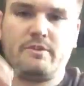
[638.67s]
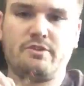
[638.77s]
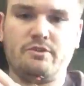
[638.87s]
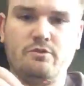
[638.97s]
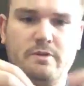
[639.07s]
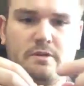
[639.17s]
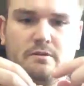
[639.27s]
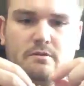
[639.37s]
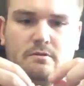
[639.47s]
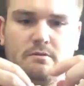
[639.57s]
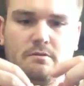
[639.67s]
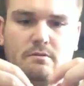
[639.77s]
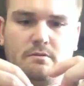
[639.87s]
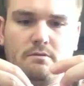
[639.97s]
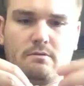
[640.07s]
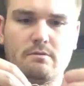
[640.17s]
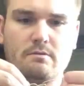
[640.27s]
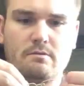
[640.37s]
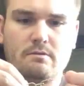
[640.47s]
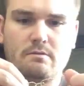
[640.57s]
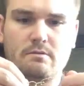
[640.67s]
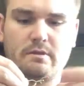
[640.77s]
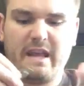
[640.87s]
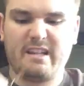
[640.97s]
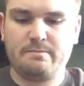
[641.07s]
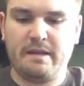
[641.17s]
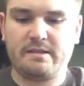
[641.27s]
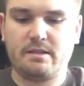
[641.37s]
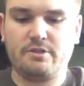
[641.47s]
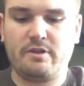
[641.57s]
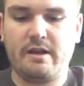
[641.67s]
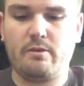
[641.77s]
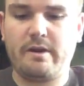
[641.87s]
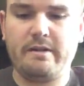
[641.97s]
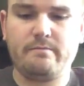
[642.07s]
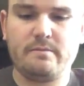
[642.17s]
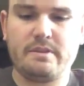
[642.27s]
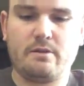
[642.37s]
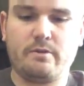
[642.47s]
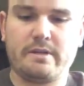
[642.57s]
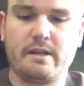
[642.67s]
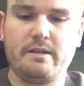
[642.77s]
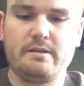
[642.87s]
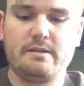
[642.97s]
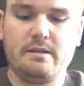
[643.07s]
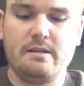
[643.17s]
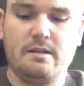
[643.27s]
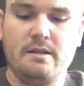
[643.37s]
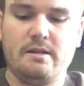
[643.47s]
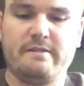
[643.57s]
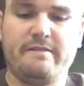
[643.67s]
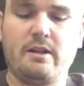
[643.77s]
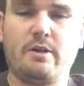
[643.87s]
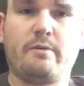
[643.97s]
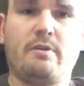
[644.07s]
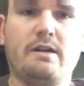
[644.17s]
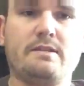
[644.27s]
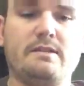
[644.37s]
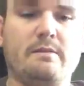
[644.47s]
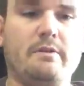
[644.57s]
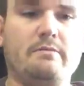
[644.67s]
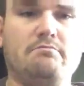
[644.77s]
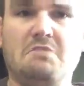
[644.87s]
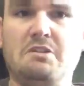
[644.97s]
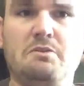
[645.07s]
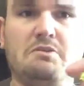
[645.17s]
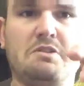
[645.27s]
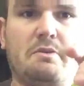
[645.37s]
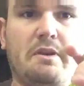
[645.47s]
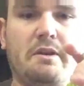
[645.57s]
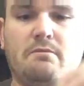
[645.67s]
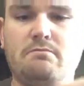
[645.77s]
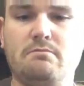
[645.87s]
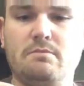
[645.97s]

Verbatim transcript: assuming, yeah, it's basically dry already. See how quick that is? fairly quick process. I'm gonna, I'll use this right here.